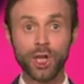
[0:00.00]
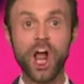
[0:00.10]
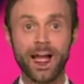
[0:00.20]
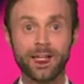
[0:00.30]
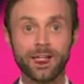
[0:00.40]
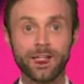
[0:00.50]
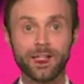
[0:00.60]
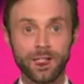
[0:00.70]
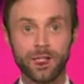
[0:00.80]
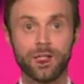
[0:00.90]
Good luck.
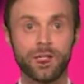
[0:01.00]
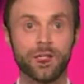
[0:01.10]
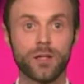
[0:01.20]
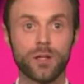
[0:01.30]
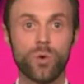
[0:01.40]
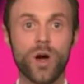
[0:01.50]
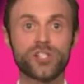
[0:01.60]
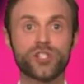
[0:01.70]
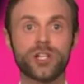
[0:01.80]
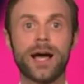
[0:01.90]

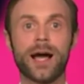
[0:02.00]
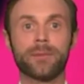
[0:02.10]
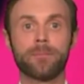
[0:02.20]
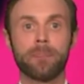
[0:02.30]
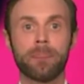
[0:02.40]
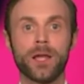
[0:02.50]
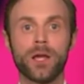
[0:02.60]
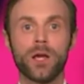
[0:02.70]
Question 9.